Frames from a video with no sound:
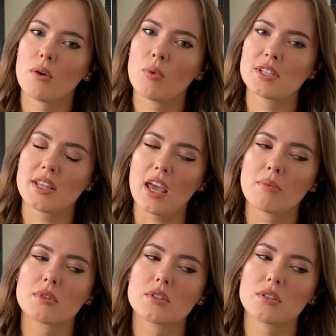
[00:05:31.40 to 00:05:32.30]
was
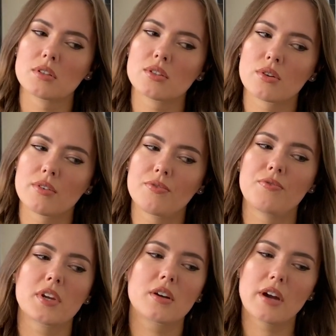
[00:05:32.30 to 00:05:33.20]
able to sort of
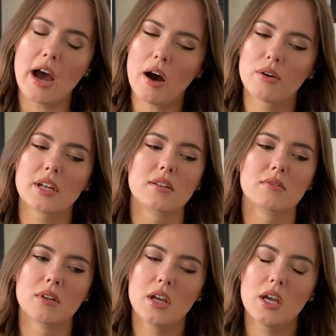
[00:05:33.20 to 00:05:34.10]
figure out
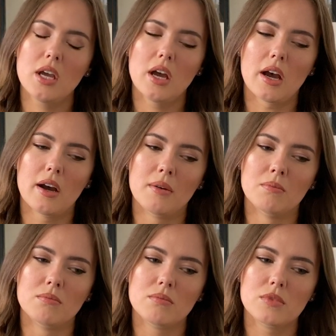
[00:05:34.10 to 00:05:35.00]
and
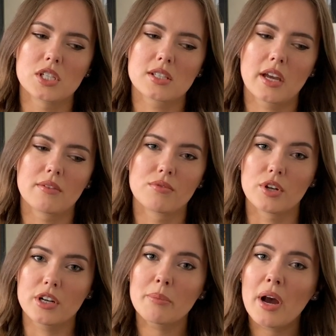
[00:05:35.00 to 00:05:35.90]
just kind of
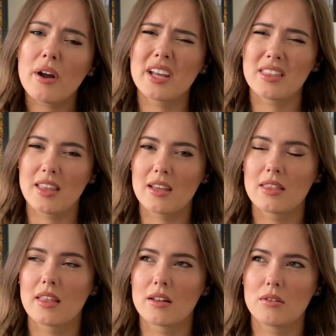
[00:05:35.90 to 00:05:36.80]
learn about, I
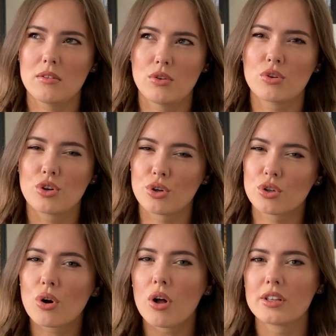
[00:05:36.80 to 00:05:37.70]
think that you
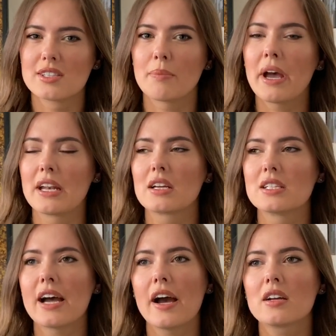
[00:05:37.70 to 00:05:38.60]
could call this a panic
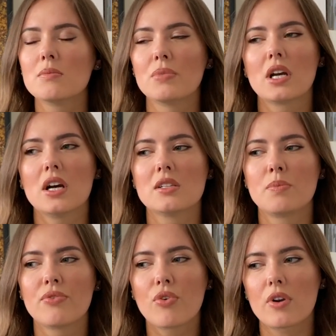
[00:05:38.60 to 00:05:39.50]
attack, because
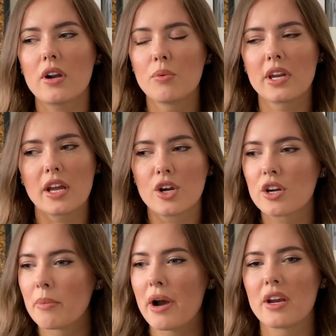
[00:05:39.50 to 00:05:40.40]
before, when I
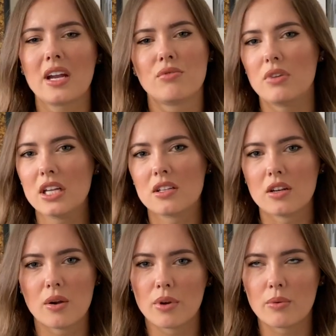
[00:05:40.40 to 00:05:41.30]
heard about it, I really
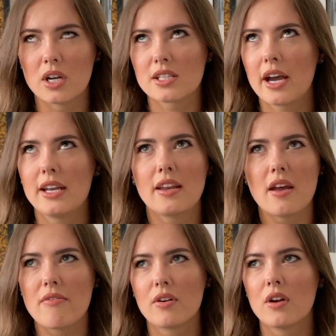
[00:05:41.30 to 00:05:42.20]
didn't know what it was. I
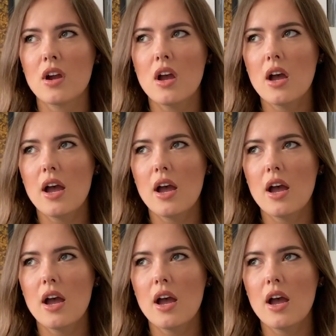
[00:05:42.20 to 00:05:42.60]
never